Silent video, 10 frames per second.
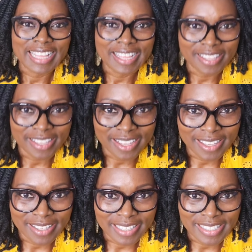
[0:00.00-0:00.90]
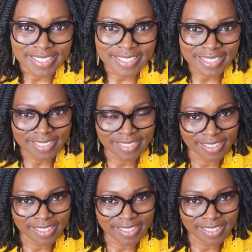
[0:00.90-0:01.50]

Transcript: Hi guys,